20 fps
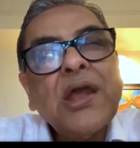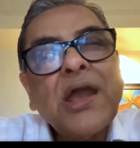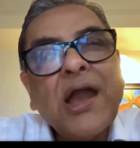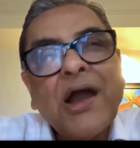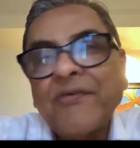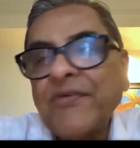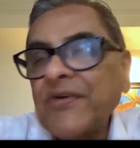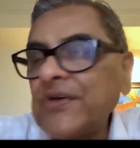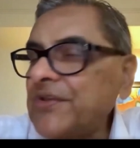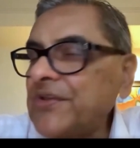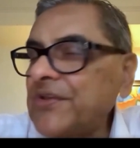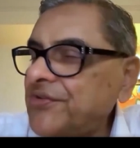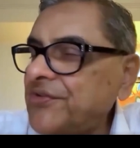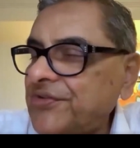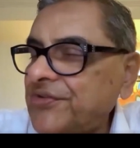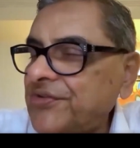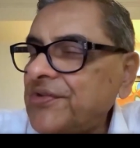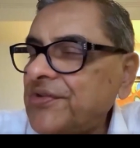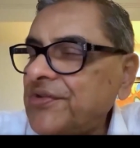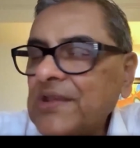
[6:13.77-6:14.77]

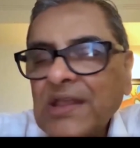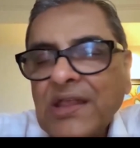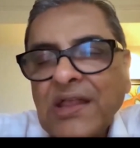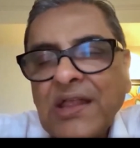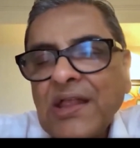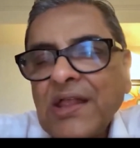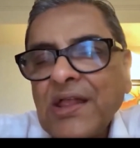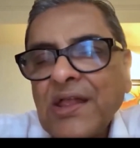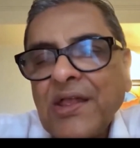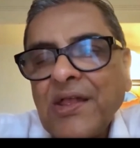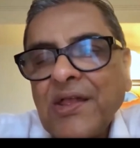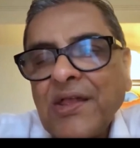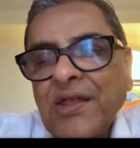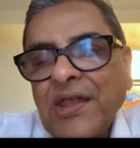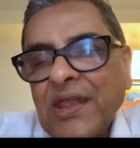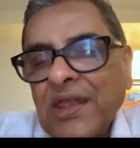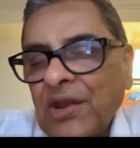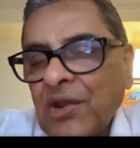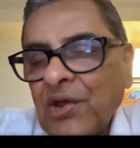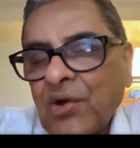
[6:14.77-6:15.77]
covers,
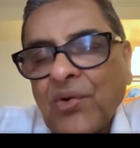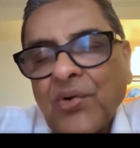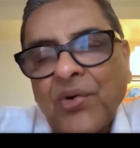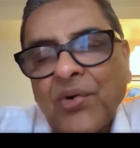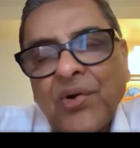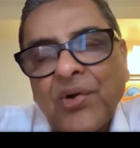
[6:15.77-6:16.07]
you know,